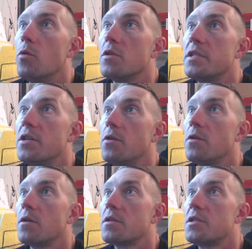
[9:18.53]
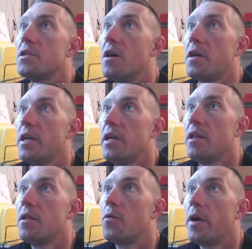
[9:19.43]
We're still stuck
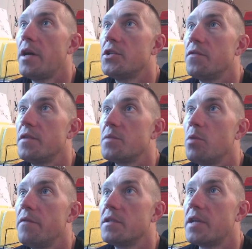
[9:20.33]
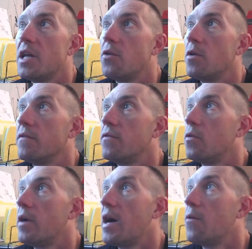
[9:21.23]
in the range of this previous candle on the
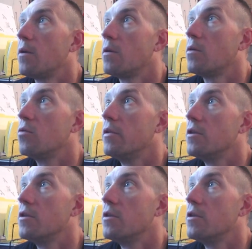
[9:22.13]
4 hour.